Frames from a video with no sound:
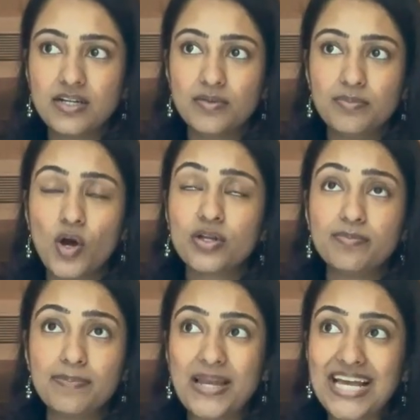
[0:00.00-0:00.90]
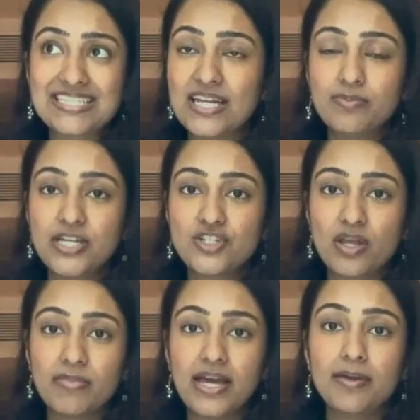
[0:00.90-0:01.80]
on a black sand beach,
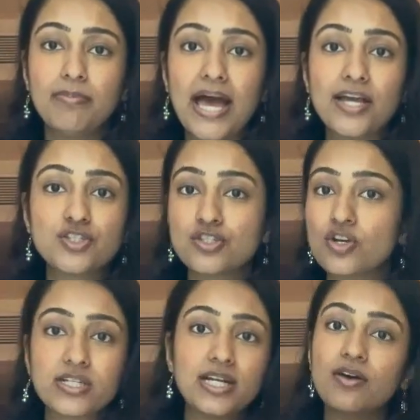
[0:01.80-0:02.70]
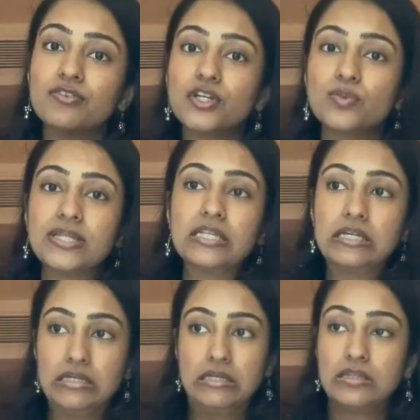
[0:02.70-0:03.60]
and my bag just got covered
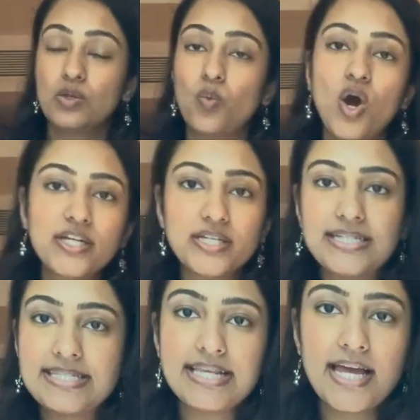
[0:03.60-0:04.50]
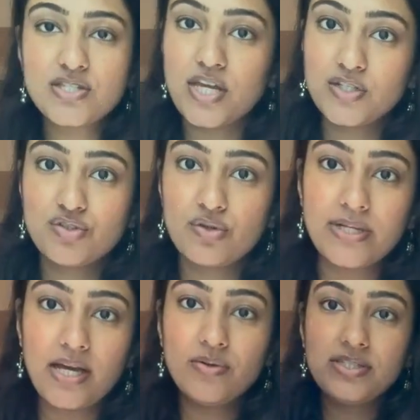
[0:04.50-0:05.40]
with the water and sand, so I had to throw
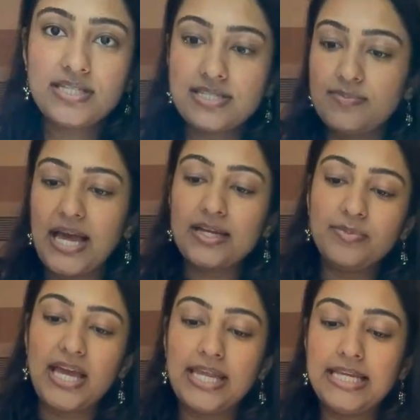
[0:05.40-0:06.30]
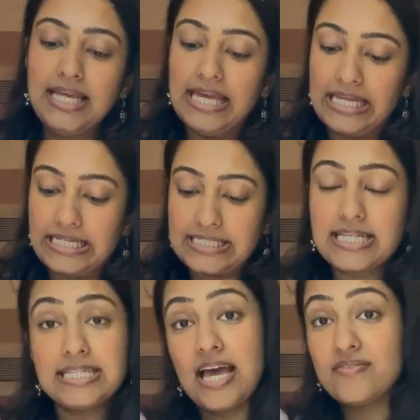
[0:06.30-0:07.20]
it out. This is the bag I'm carrying. It
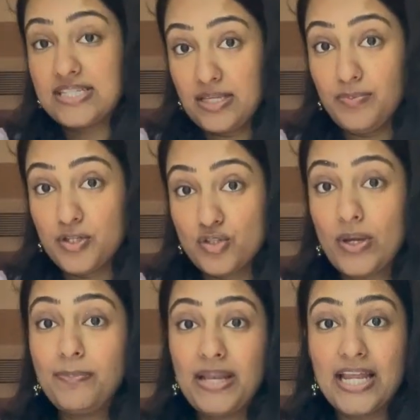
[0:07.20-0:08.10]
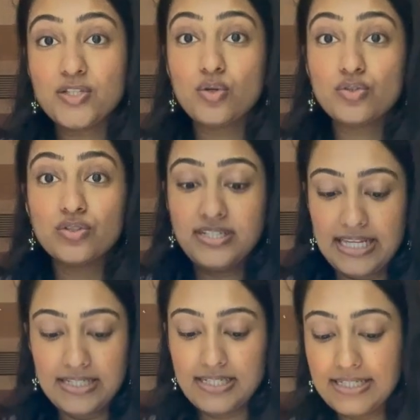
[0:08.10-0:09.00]
doesn't have a zip, so I plan to go to the
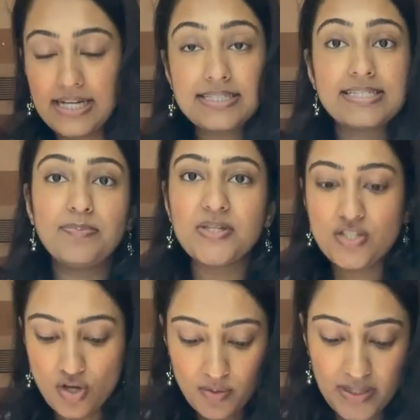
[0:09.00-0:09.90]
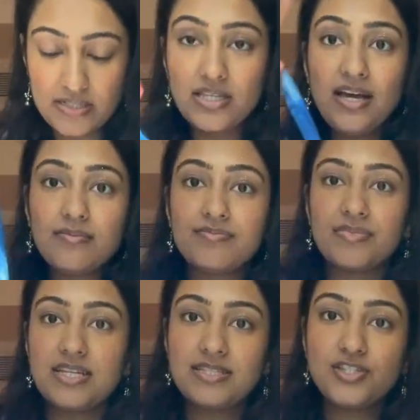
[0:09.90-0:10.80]
tailor and get a zip installed. But yeah,
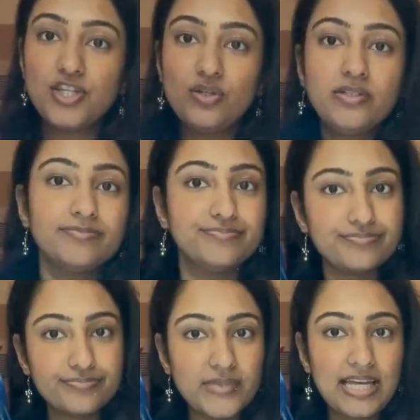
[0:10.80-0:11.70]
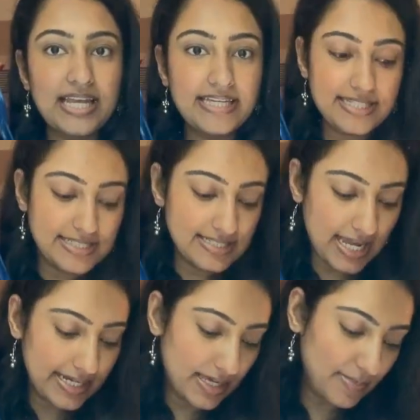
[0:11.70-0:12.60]
isn't this cute? I like it. It's a
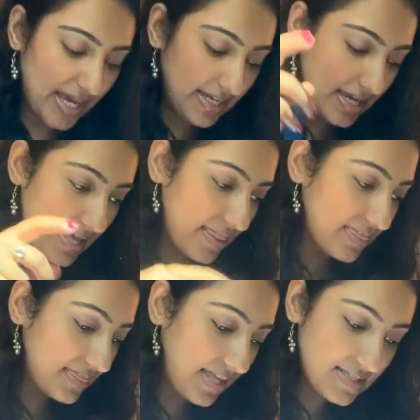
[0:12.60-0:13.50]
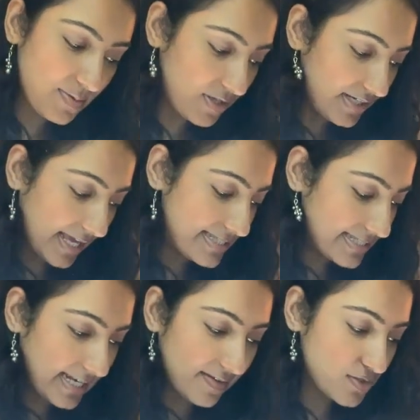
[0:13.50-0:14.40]
tie-dye bag. That's about it. I
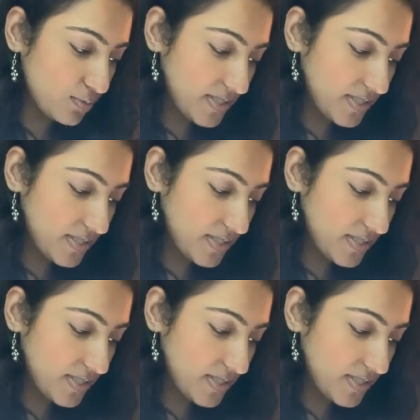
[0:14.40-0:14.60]
still have so much